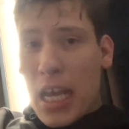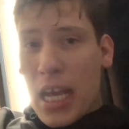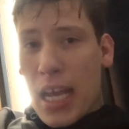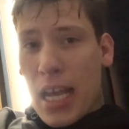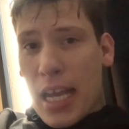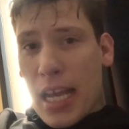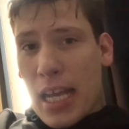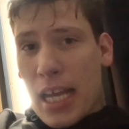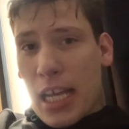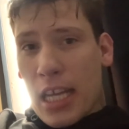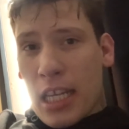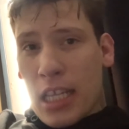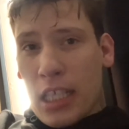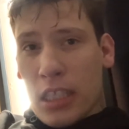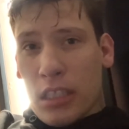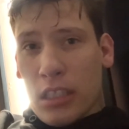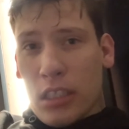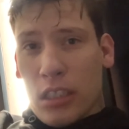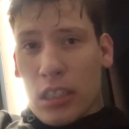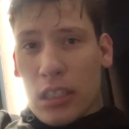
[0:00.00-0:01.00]

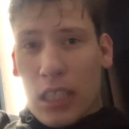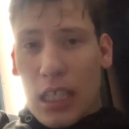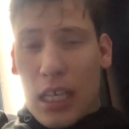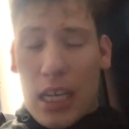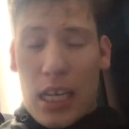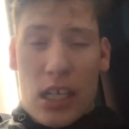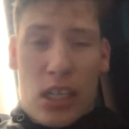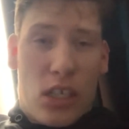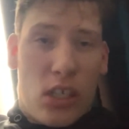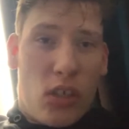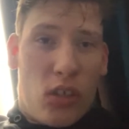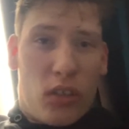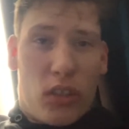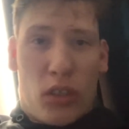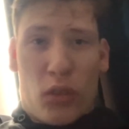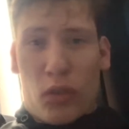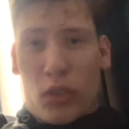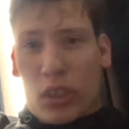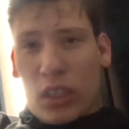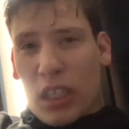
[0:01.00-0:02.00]
And I don't know,
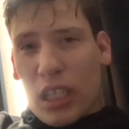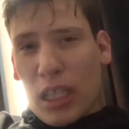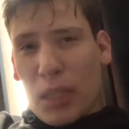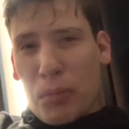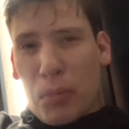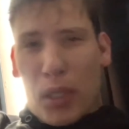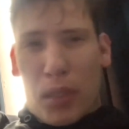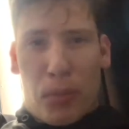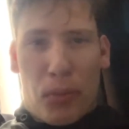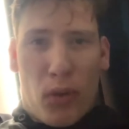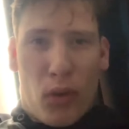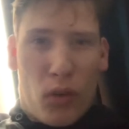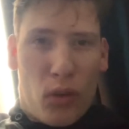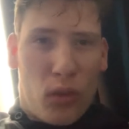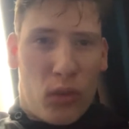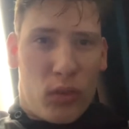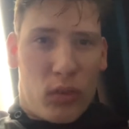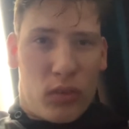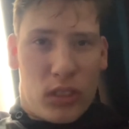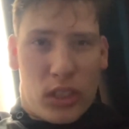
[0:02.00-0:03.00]
there was like
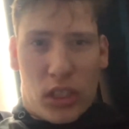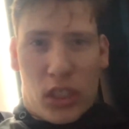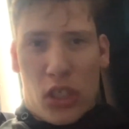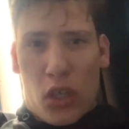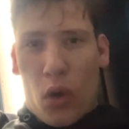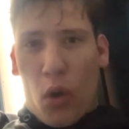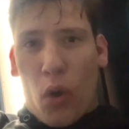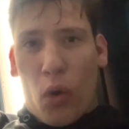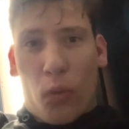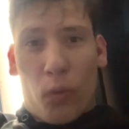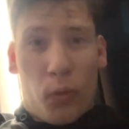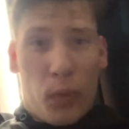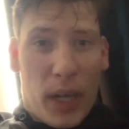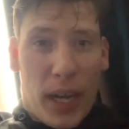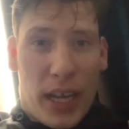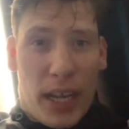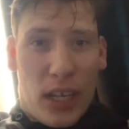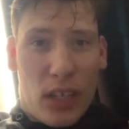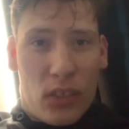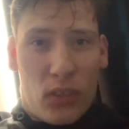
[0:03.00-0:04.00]
people, you know,
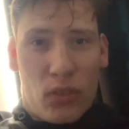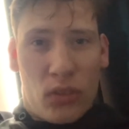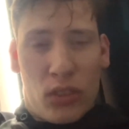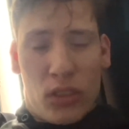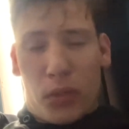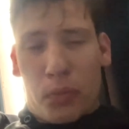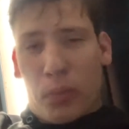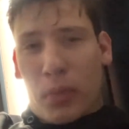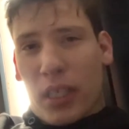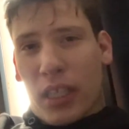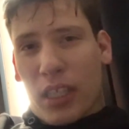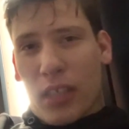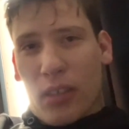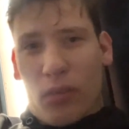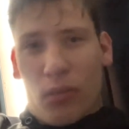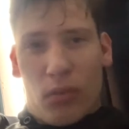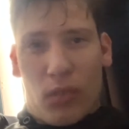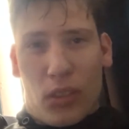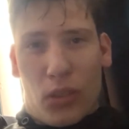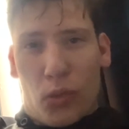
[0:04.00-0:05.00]
around,
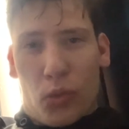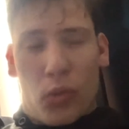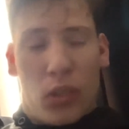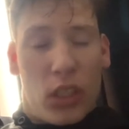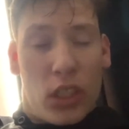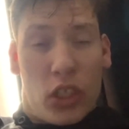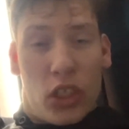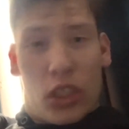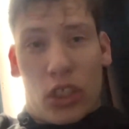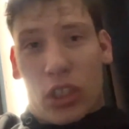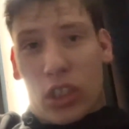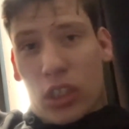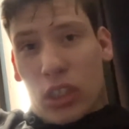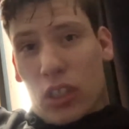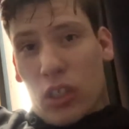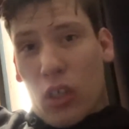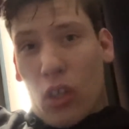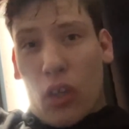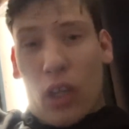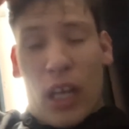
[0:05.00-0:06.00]
but it
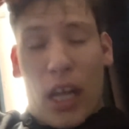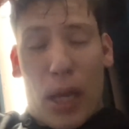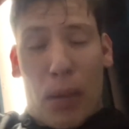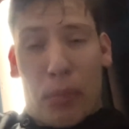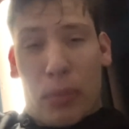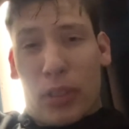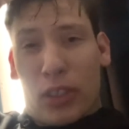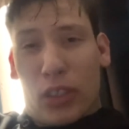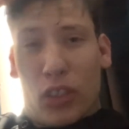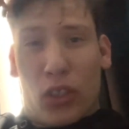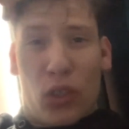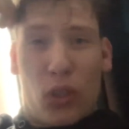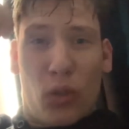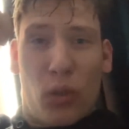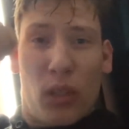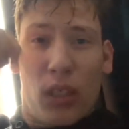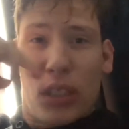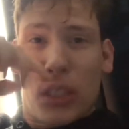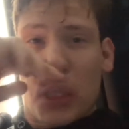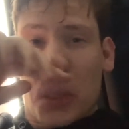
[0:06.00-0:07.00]
just all happened so
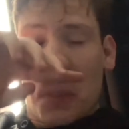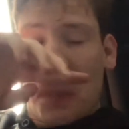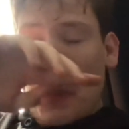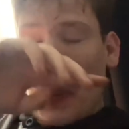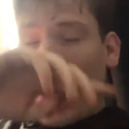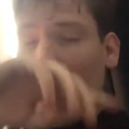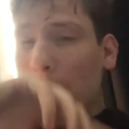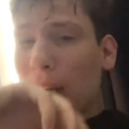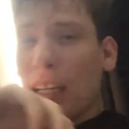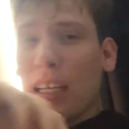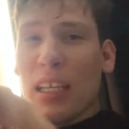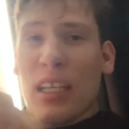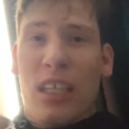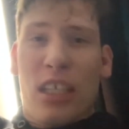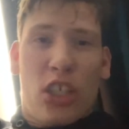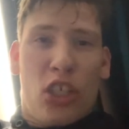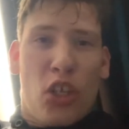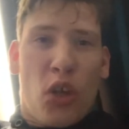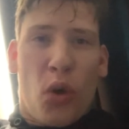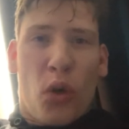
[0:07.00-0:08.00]
quickly. But
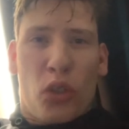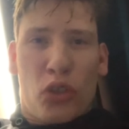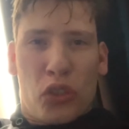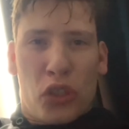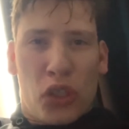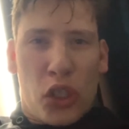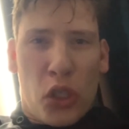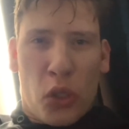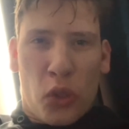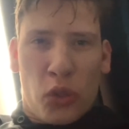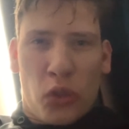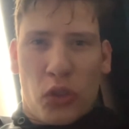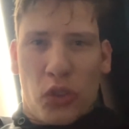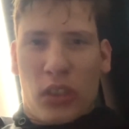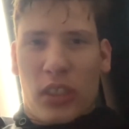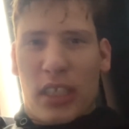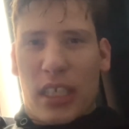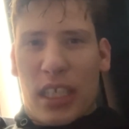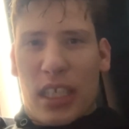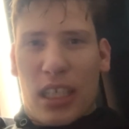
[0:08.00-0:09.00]
you know what she also
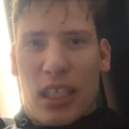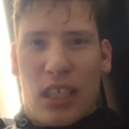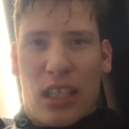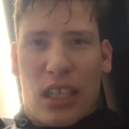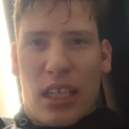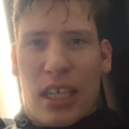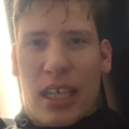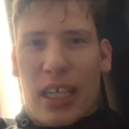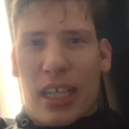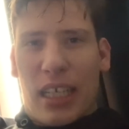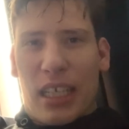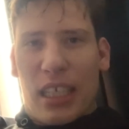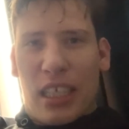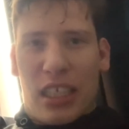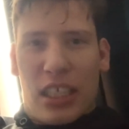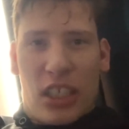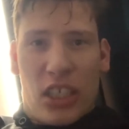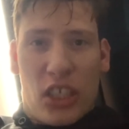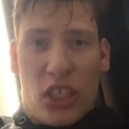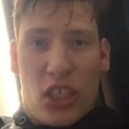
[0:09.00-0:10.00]
said, like,
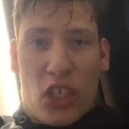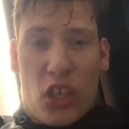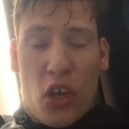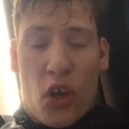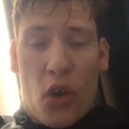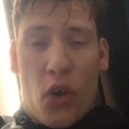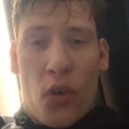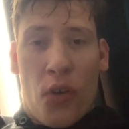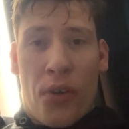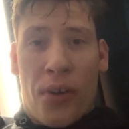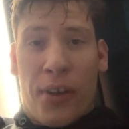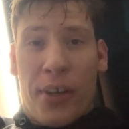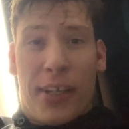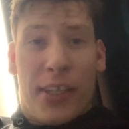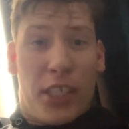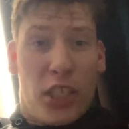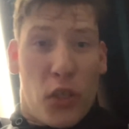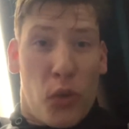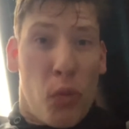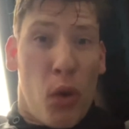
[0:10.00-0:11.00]
you know,
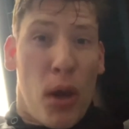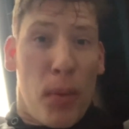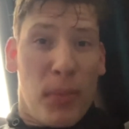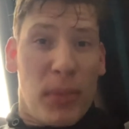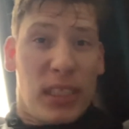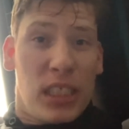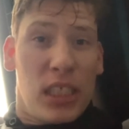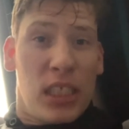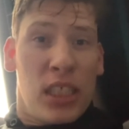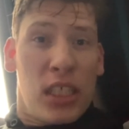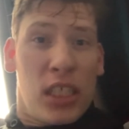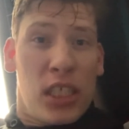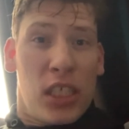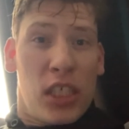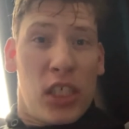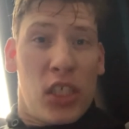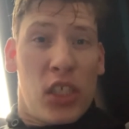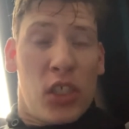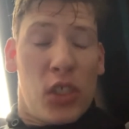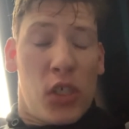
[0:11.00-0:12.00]
you want me
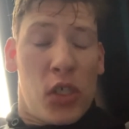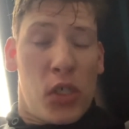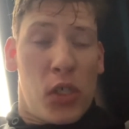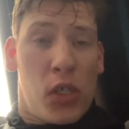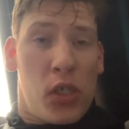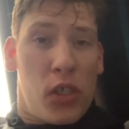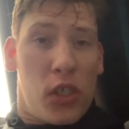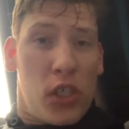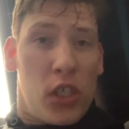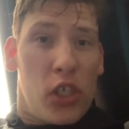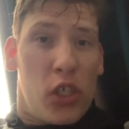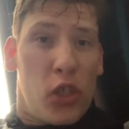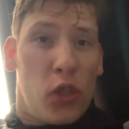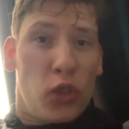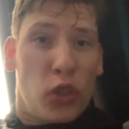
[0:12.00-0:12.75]
to, you know,